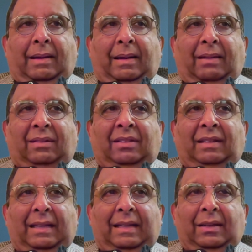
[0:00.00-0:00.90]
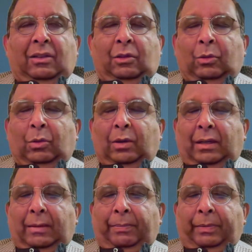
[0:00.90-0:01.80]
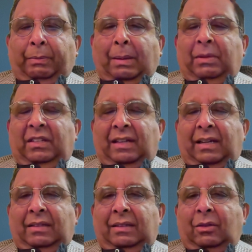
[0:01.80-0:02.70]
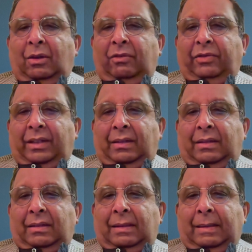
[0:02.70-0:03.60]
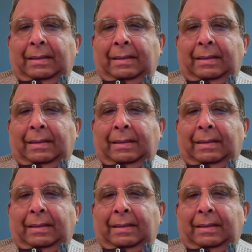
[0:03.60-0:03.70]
assisting us to publicize this conference.